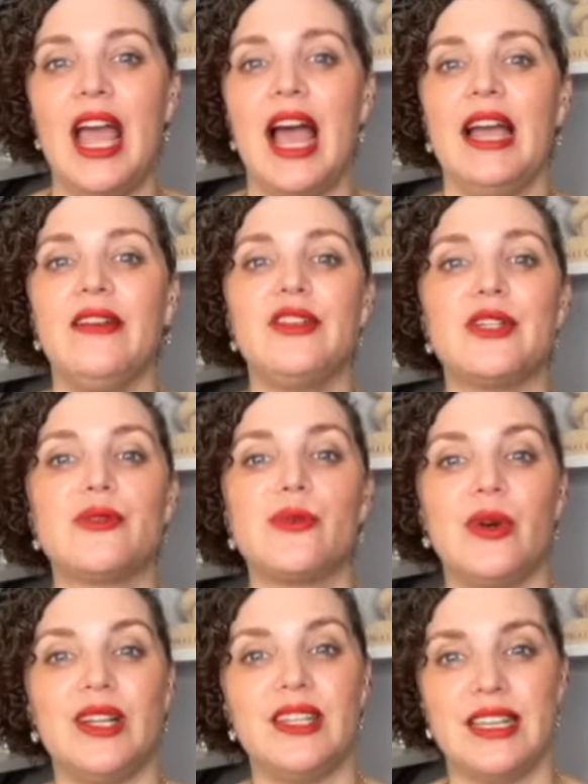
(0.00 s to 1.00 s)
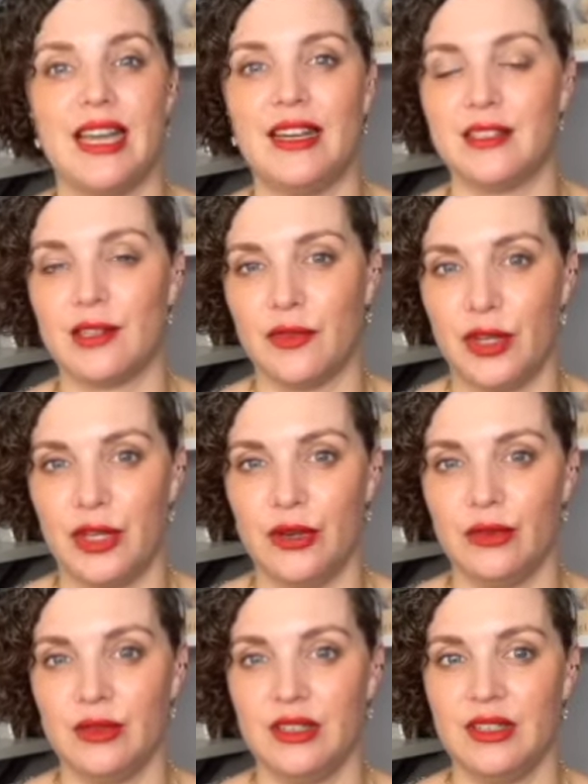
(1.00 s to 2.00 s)
I have just one task for
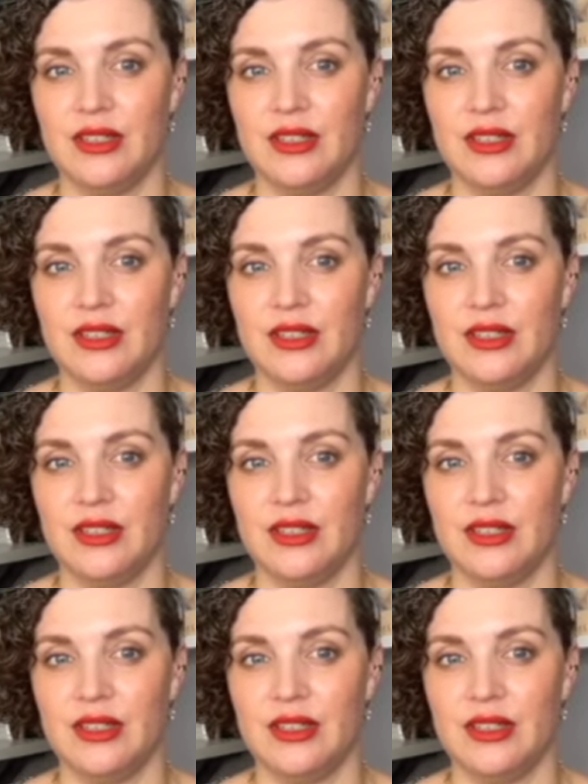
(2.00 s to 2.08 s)
you.